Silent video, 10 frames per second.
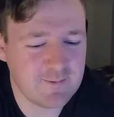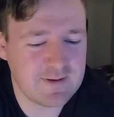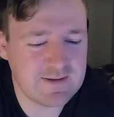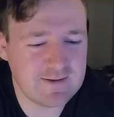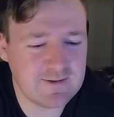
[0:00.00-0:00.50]

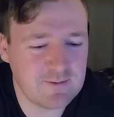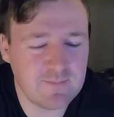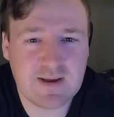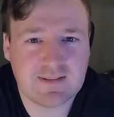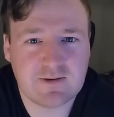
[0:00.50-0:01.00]
We do
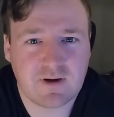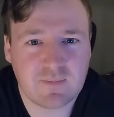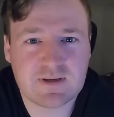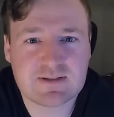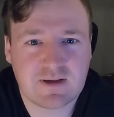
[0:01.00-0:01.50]
mainly
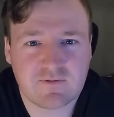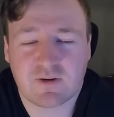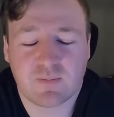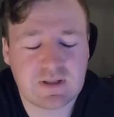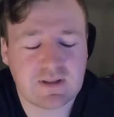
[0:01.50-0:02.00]
rugby stuff,
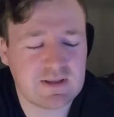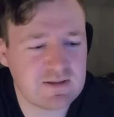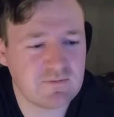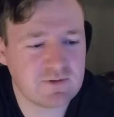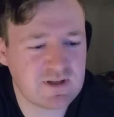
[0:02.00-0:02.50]
rugby and league